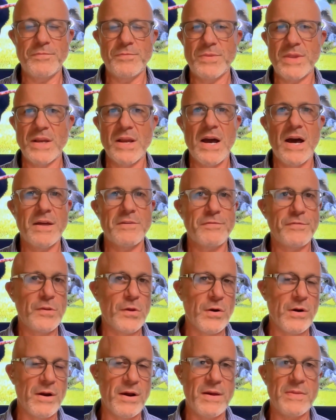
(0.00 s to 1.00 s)
gut
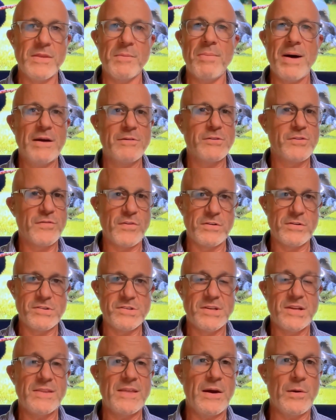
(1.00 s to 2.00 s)
flora and the
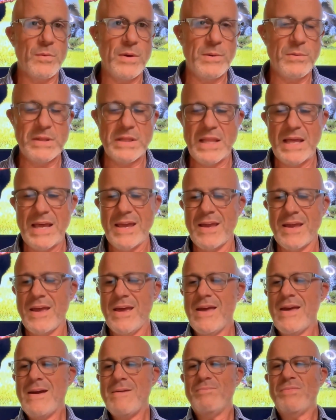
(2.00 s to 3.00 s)
biodiversity that we would like.
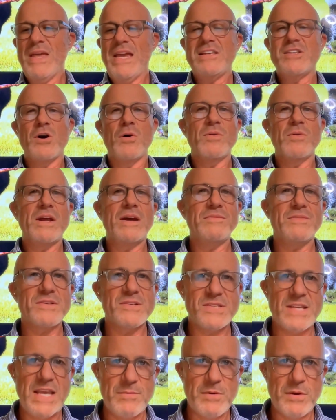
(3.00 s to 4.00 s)
They don't have the
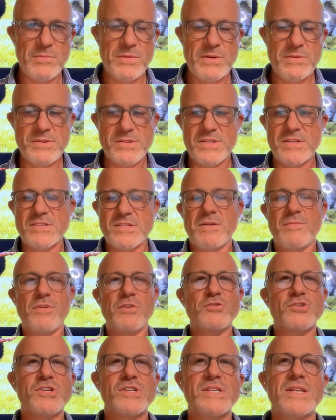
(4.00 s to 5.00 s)
same immune system. They're
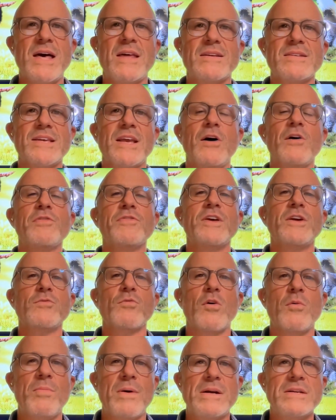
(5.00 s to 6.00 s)
just not as healthy and
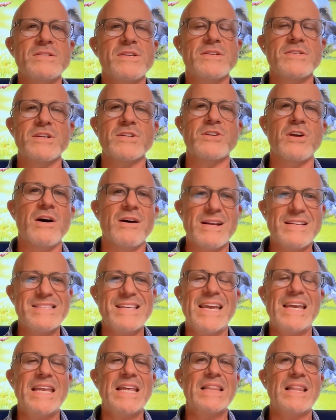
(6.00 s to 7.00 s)
robust as a dog. It's
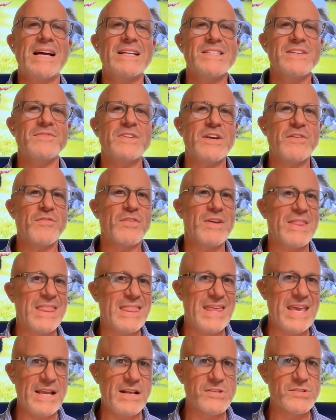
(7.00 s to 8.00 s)
eating lots of different
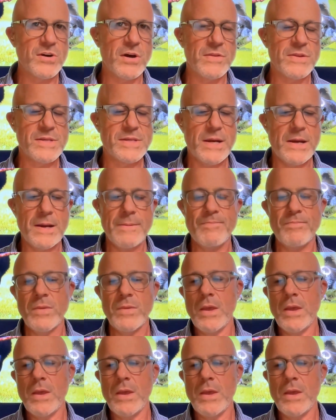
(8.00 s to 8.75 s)
things all the time.